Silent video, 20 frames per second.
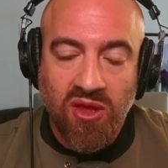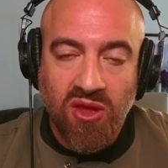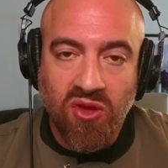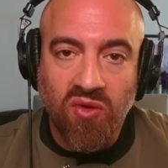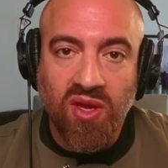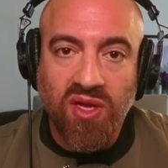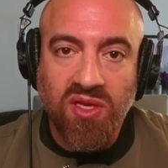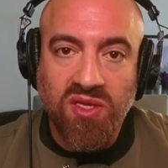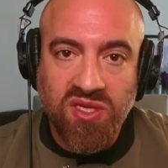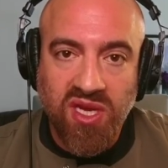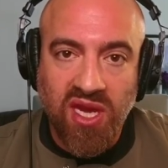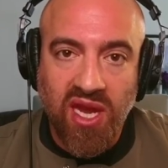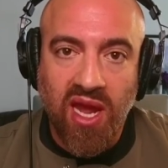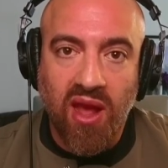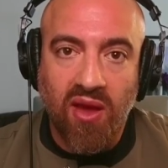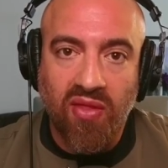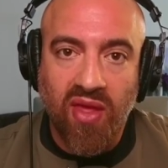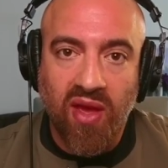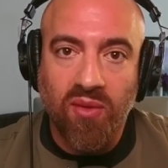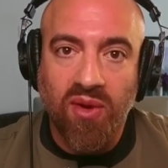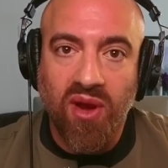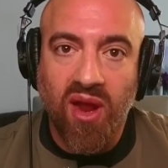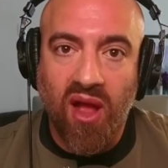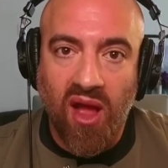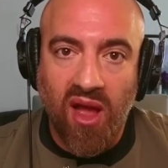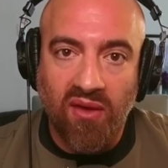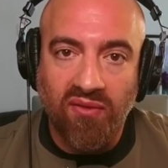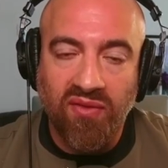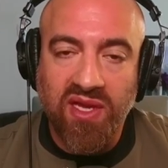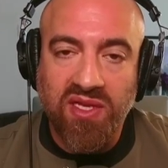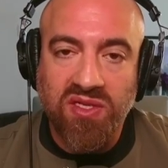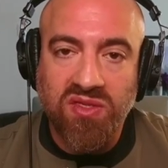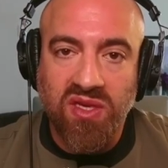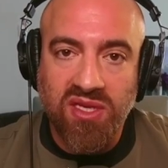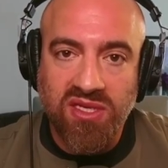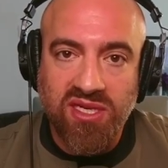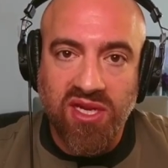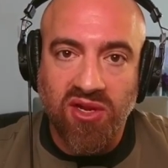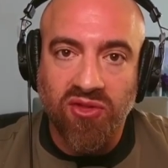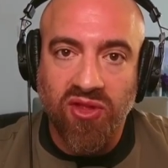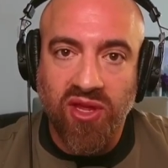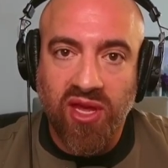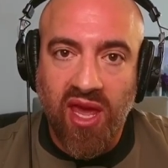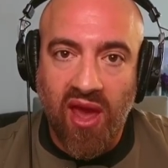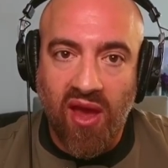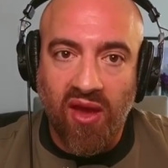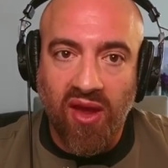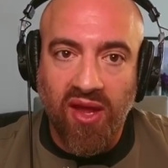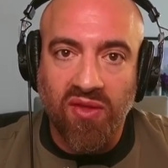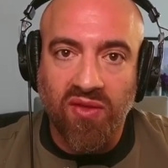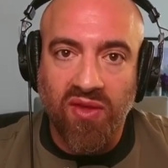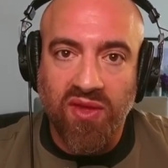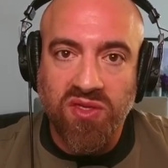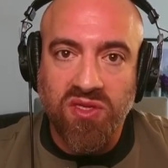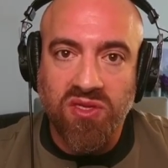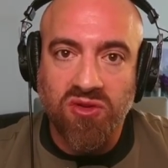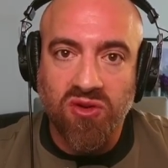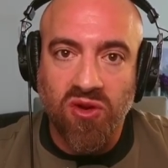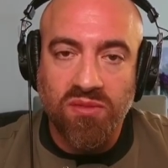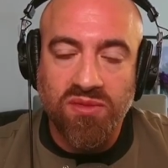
you can see how that would obviously tilt the calculus in